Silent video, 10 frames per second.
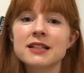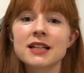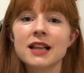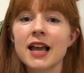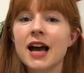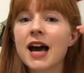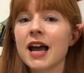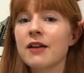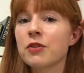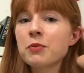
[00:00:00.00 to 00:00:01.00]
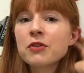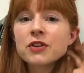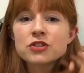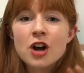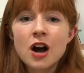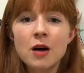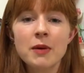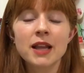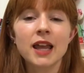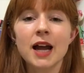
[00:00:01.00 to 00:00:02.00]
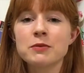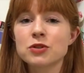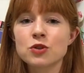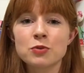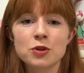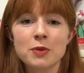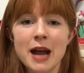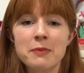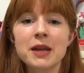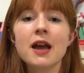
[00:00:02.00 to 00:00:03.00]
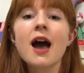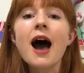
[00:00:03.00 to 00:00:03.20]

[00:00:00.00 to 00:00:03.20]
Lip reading: it like I have the perfect job and like I'm super duper happy.